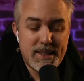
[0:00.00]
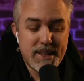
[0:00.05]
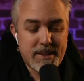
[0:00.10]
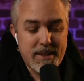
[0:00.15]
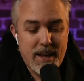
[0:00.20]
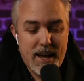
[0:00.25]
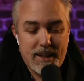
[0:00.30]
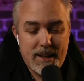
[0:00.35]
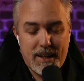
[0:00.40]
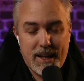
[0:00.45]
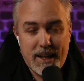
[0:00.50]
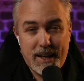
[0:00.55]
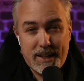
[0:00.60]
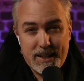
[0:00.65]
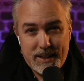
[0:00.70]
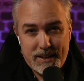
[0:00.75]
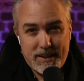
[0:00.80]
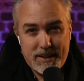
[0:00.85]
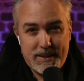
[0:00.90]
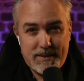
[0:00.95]
that like.
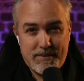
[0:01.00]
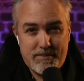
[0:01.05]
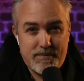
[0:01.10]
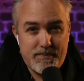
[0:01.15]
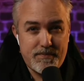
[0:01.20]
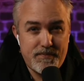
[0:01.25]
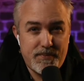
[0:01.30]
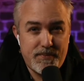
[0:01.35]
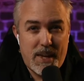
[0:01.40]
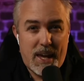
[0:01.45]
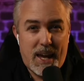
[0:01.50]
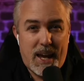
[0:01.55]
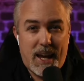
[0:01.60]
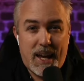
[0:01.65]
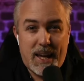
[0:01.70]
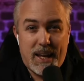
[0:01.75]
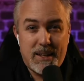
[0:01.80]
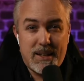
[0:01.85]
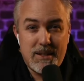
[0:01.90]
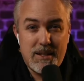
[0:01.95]

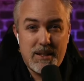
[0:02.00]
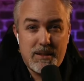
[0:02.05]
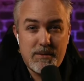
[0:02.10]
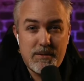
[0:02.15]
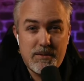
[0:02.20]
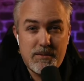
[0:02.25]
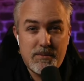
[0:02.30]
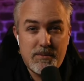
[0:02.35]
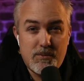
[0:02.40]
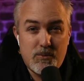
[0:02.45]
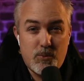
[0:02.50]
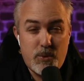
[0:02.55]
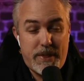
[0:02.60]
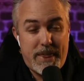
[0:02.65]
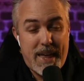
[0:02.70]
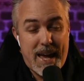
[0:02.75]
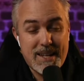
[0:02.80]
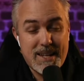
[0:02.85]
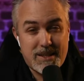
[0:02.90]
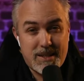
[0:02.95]
And with
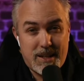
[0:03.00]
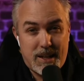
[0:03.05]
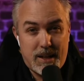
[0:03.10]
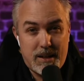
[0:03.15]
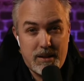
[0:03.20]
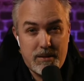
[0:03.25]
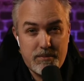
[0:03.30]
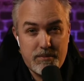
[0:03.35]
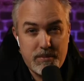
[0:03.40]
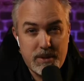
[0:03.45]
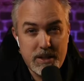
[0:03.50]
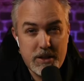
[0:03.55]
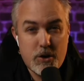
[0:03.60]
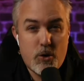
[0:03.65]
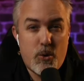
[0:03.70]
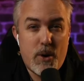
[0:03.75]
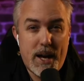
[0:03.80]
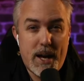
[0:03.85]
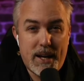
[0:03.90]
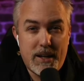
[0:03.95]
that said, let's go
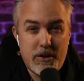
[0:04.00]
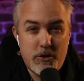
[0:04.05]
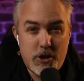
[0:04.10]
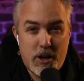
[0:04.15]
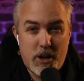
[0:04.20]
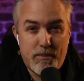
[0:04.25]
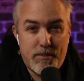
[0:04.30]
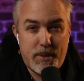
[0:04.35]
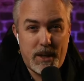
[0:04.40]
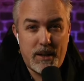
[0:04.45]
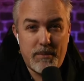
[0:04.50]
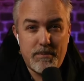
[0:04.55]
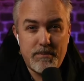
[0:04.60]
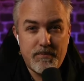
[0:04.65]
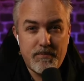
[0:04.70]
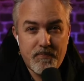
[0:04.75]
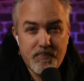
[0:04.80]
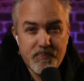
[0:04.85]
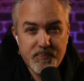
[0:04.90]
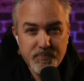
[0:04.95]
ahead and jump in.
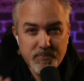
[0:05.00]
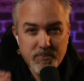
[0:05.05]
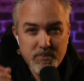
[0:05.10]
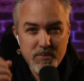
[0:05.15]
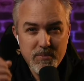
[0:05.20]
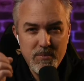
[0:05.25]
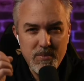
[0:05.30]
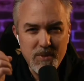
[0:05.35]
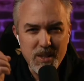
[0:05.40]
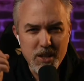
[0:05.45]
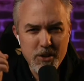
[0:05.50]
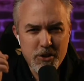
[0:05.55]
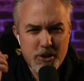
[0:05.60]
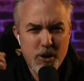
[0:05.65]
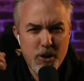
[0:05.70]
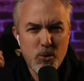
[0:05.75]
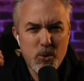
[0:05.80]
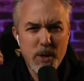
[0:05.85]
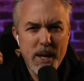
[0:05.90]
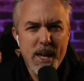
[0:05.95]

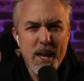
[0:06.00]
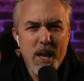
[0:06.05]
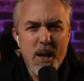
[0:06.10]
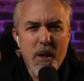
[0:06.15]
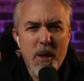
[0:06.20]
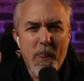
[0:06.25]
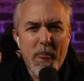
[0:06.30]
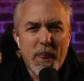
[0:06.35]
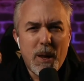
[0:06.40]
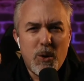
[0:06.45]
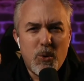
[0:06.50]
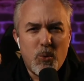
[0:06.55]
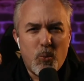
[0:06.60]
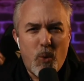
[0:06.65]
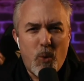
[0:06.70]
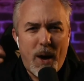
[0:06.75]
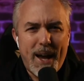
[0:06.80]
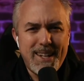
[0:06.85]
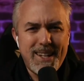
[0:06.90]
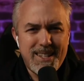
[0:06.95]
So,
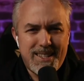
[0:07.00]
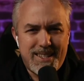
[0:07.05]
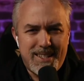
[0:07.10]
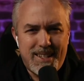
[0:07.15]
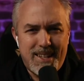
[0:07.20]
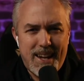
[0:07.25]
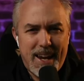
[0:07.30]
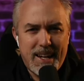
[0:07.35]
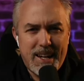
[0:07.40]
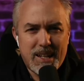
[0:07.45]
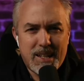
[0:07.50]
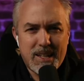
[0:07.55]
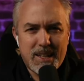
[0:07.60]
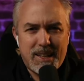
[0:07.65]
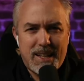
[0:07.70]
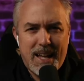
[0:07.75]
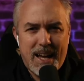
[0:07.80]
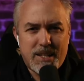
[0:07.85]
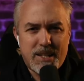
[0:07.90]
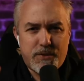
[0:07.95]
why does data
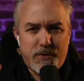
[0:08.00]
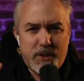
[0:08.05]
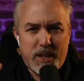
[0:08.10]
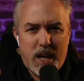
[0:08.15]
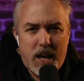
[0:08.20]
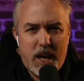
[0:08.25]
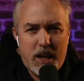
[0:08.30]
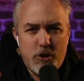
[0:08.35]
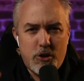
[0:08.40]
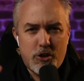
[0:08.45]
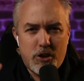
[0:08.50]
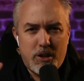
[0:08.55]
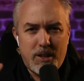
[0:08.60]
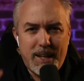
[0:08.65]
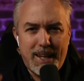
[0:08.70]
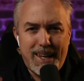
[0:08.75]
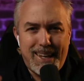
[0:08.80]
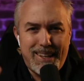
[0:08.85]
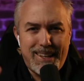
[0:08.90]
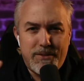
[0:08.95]
classification
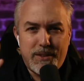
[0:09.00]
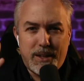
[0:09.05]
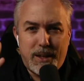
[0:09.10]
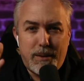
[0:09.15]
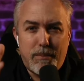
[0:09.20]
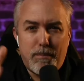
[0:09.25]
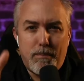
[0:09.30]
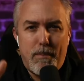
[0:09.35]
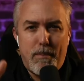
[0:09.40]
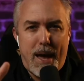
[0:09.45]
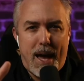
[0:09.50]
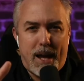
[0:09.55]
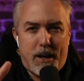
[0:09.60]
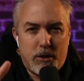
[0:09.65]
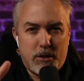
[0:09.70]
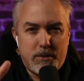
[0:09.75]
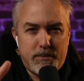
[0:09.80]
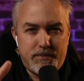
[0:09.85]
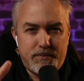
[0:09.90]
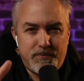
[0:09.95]
even matter?
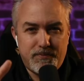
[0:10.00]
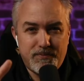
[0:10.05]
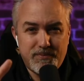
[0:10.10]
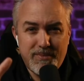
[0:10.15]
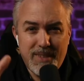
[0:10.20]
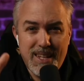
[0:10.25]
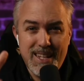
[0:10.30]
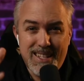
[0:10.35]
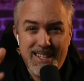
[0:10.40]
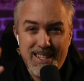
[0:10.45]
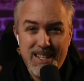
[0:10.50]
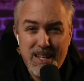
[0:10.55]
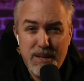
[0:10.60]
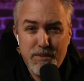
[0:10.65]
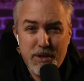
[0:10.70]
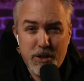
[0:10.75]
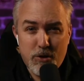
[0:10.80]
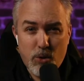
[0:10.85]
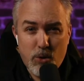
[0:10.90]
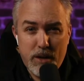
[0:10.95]
It seems
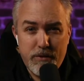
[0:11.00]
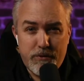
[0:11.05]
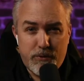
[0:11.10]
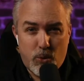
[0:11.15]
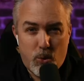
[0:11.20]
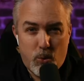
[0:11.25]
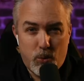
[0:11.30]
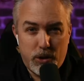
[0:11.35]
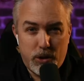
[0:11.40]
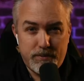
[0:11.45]
straightforward.